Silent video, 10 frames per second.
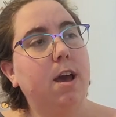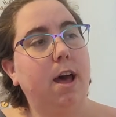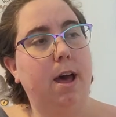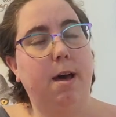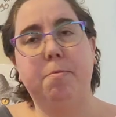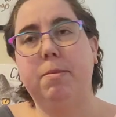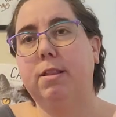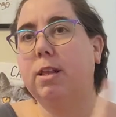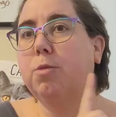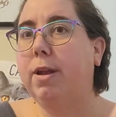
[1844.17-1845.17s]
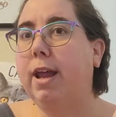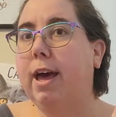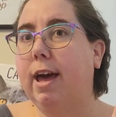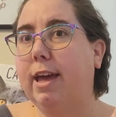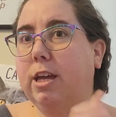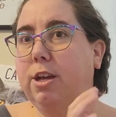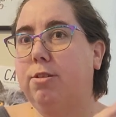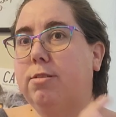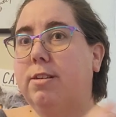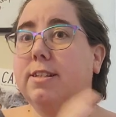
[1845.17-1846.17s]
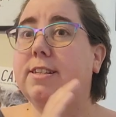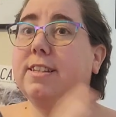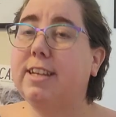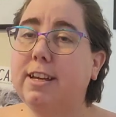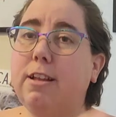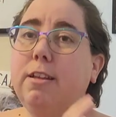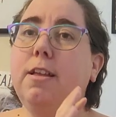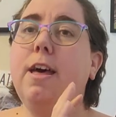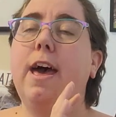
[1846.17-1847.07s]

um, this one I can use to steal,